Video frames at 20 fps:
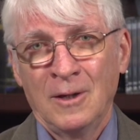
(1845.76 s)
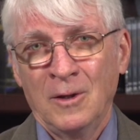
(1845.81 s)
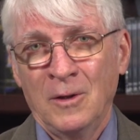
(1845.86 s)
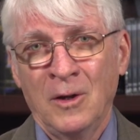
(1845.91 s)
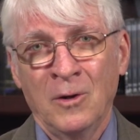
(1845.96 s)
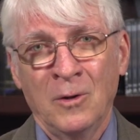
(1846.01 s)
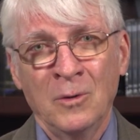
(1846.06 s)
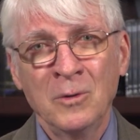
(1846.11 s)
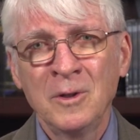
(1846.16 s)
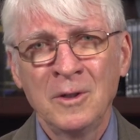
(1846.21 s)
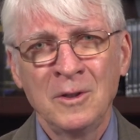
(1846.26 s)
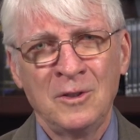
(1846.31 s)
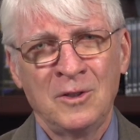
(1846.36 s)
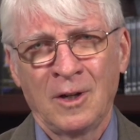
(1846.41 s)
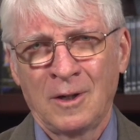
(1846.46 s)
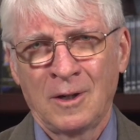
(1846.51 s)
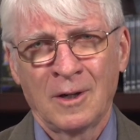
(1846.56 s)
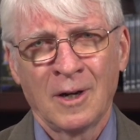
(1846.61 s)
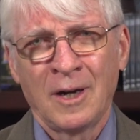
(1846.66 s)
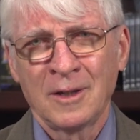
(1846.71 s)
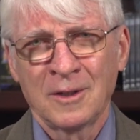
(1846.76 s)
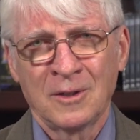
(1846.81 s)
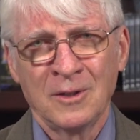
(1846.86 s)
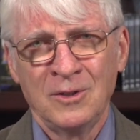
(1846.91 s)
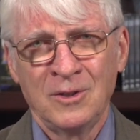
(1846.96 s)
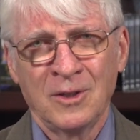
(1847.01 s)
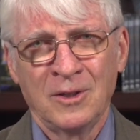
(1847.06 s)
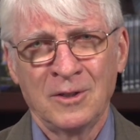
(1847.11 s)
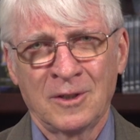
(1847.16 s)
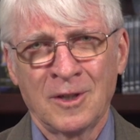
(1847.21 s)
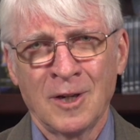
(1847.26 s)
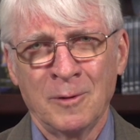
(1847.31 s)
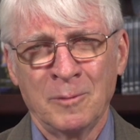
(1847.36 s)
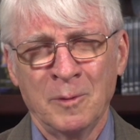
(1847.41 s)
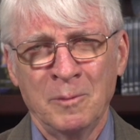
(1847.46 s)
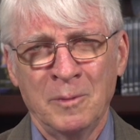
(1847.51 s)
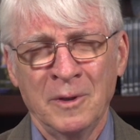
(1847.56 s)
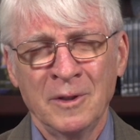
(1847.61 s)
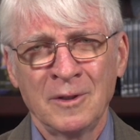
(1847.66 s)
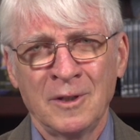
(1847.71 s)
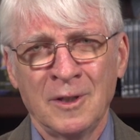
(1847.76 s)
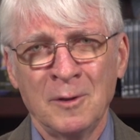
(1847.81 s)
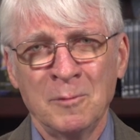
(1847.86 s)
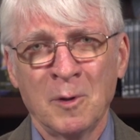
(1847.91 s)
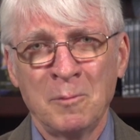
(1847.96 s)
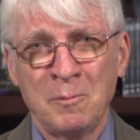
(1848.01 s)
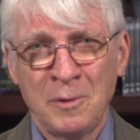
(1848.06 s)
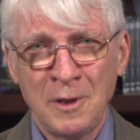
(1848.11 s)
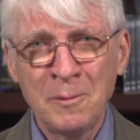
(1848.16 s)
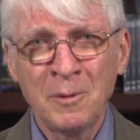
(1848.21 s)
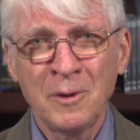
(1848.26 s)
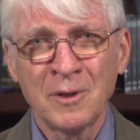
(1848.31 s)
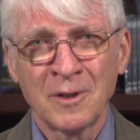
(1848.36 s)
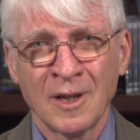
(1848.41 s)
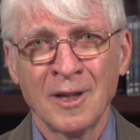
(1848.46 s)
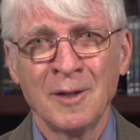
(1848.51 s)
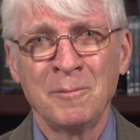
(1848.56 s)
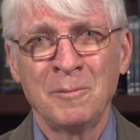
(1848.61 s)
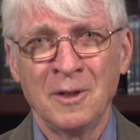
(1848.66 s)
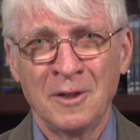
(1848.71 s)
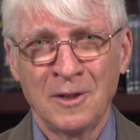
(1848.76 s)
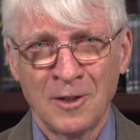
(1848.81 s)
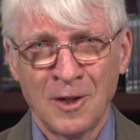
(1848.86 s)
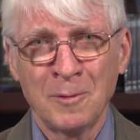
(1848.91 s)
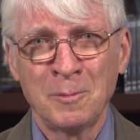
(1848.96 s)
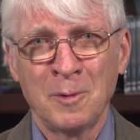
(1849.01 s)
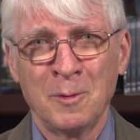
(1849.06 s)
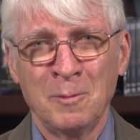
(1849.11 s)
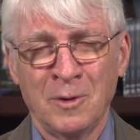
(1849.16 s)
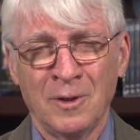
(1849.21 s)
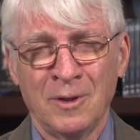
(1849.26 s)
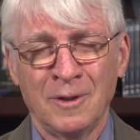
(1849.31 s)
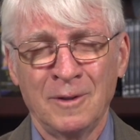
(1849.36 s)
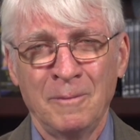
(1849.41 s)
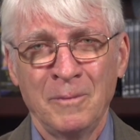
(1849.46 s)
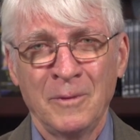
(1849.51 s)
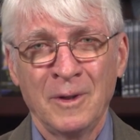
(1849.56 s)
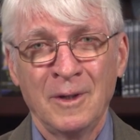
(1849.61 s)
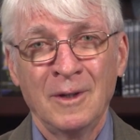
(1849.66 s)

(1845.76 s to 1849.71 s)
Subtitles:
Now, only God can judge culpability, but people can be culpable